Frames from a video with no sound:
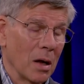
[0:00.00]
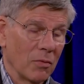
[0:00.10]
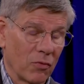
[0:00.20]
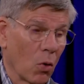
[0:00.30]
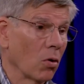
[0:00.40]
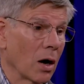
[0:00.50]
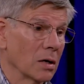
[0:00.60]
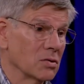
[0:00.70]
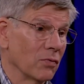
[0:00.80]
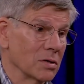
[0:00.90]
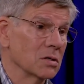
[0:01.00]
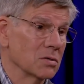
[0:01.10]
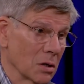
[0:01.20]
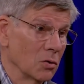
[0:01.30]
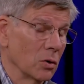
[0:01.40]
for all kinds of
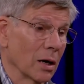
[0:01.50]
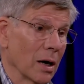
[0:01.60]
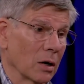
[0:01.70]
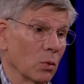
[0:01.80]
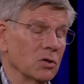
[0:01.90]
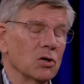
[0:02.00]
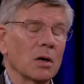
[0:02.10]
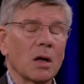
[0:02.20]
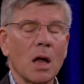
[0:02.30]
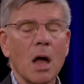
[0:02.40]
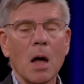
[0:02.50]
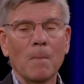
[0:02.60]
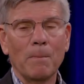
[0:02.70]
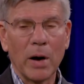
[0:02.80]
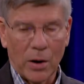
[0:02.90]
reasons, including language.
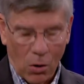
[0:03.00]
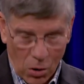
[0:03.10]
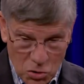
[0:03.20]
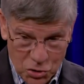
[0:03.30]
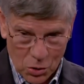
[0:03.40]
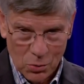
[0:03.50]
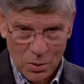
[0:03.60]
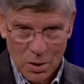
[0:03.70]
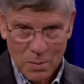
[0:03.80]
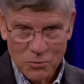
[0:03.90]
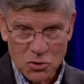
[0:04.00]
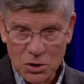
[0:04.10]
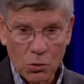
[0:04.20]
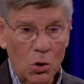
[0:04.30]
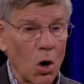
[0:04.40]
But also,
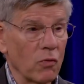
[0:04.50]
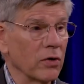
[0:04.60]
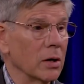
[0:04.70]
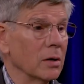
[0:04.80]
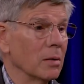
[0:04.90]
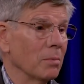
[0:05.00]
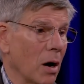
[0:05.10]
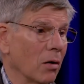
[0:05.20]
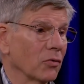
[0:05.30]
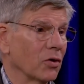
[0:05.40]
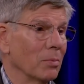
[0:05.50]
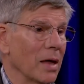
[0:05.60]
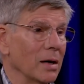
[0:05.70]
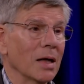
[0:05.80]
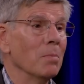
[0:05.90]
zero COVID policy
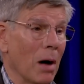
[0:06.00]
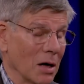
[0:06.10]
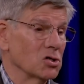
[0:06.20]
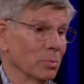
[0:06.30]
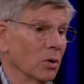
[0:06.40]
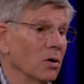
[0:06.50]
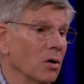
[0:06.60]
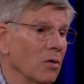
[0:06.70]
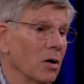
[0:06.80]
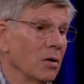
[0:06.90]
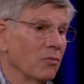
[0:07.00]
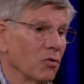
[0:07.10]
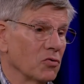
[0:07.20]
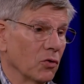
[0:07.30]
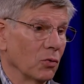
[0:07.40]
made it impossible
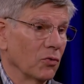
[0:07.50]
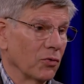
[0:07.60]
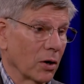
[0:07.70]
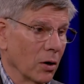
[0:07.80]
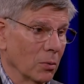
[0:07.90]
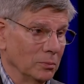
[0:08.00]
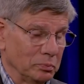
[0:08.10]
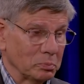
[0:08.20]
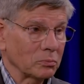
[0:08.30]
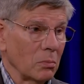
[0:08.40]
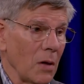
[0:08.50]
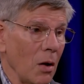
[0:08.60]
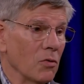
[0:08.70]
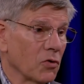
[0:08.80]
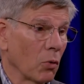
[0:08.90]
for students to go.
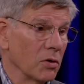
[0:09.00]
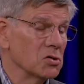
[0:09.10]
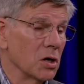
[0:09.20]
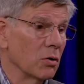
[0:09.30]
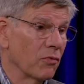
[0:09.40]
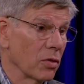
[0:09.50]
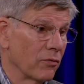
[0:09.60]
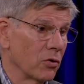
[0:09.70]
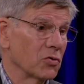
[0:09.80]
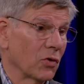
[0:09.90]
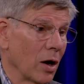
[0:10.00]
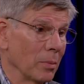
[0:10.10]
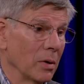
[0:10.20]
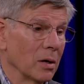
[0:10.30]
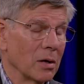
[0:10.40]
So this year, for the first
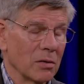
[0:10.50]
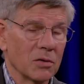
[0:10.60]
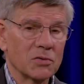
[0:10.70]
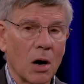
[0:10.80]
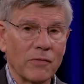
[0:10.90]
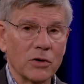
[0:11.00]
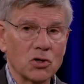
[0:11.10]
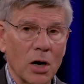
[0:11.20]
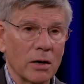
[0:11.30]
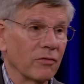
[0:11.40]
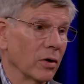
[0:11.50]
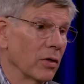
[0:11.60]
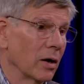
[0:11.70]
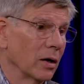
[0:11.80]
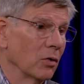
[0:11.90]
time, this Harvard China Fund
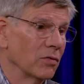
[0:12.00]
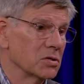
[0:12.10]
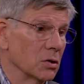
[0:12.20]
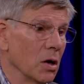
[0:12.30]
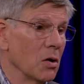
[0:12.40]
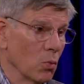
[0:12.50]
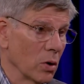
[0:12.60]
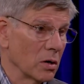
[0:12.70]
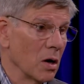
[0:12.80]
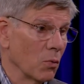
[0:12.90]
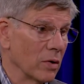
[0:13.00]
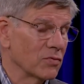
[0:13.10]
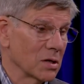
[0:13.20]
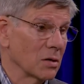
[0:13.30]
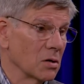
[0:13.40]
that I oversee, where we've
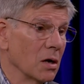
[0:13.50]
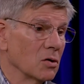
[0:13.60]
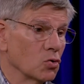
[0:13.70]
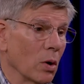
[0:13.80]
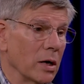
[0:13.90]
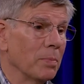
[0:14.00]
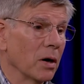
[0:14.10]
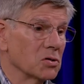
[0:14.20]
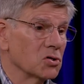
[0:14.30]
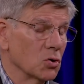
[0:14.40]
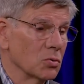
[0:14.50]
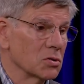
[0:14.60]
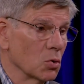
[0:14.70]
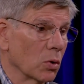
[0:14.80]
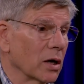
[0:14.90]
sent 20 plus students
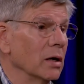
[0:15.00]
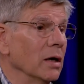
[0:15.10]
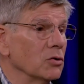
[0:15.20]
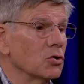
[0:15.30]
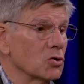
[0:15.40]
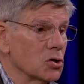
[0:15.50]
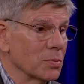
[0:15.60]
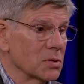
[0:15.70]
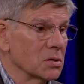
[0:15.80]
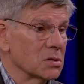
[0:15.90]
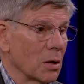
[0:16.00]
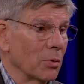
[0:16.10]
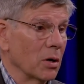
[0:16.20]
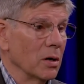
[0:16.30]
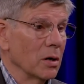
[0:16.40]
to work in internships this
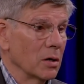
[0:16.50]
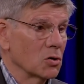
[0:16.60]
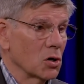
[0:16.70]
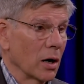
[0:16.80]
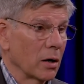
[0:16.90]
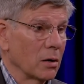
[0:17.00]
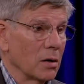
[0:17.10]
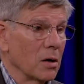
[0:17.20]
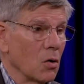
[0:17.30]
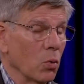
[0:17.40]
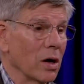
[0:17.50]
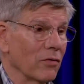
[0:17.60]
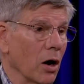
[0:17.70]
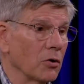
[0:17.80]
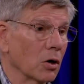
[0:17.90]
summer in China. We have
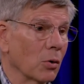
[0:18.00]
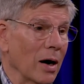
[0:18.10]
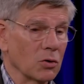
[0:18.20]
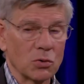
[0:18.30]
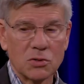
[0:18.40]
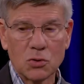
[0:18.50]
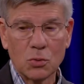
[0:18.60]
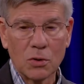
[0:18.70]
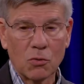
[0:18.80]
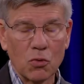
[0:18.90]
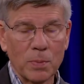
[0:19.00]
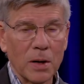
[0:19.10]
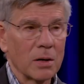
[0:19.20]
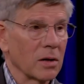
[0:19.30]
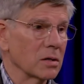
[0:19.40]
an undergraduate student group
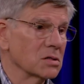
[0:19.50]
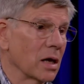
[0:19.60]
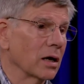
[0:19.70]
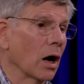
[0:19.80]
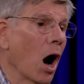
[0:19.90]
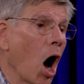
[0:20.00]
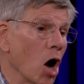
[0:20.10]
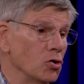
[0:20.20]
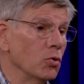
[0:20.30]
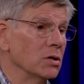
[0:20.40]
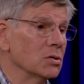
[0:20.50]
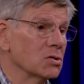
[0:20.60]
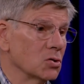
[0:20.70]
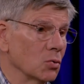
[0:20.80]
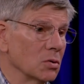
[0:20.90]
that is sending 100
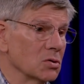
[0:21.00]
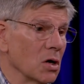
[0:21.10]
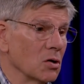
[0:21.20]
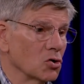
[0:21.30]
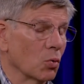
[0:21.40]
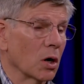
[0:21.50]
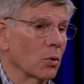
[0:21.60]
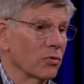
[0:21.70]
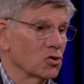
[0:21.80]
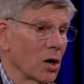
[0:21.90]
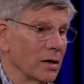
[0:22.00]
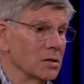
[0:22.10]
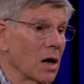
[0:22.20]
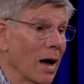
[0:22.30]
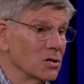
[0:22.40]
students to work with Chinese
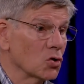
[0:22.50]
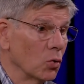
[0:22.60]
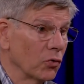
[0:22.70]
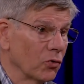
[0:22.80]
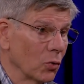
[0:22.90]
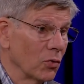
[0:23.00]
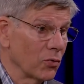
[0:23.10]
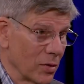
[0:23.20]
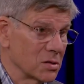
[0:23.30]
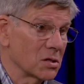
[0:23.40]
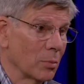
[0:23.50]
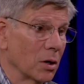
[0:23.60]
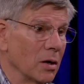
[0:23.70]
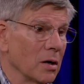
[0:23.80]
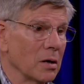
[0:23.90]
high school students this
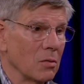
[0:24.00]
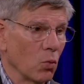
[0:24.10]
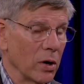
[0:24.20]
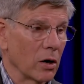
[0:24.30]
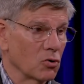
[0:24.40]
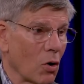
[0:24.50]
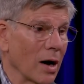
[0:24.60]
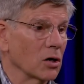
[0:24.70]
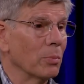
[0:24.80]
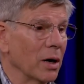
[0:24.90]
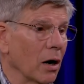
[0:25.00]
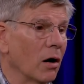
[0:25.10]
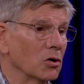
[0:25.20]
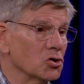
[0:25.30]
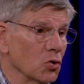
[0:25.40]
summer. We are trying to bring
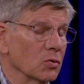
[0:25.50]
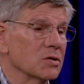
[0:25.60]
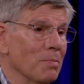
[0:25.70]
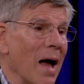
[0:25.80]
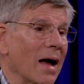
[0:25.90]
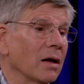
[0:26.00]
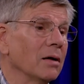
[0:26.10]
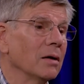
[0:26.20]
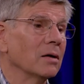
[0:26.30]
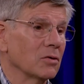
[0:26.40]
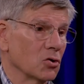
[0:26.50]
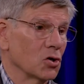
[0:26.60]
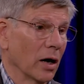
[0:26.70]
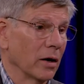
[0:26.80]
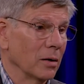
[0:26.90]
our students back to
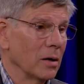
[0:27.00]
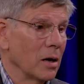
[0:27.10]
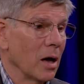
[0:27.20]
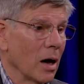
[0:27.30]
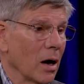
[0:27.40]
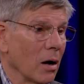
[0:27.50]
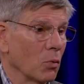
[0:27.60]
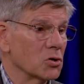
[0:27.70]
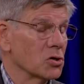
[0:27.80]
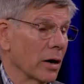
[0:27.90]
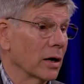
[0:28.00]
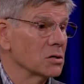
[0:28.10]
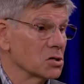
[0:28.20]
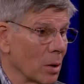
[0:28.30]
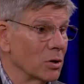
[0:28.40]
China. We're starting a
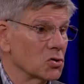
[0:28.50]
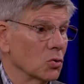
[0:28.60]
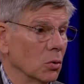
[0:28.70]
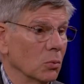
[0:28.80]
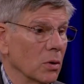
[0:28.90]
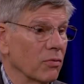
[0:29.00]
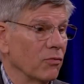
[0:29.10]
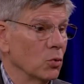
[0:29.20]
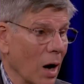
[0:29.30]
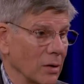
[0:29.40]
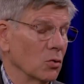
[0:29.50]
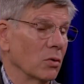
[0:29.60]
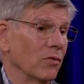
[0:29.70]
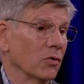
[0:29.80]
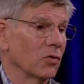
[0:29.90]
summer school with Fudan
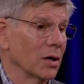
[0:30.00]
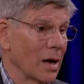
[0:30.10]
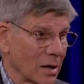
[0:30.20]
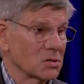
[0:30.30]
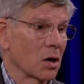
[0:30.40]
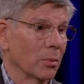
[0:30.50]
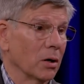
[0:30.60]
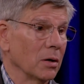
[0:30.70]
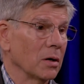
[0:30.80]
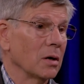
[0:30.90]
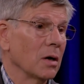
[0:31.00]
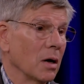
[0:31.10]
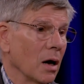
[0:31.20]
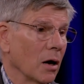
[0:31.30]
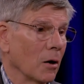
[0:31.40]
University next summer.
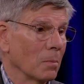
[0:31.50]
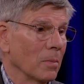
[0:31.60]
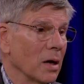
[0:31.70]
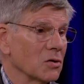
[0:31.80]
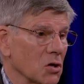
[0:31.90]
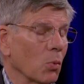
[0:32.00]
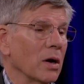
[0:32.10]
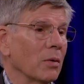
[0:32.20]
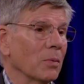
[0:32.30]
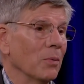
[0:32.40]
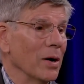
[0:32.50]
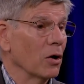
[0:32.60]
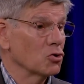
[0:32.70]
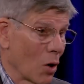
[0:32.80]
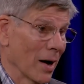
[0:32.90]
So we are
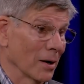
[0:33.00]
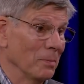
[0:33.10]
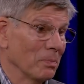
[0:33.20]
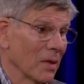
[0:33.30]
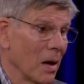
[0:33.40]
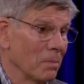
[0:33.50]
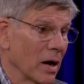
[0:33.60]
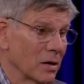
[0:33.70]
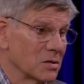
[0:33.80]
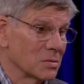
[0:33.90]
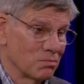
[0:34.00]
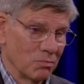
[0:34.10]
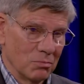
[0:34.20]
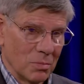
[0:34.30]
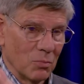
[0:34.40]
trying, but
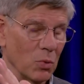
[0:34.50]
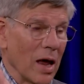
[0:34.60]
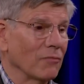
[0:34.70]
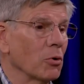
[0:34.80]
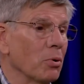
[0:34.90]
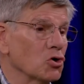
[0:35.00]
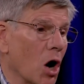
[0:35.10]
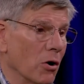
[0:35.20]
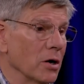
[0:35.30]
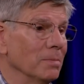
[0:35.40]
we have to push hard.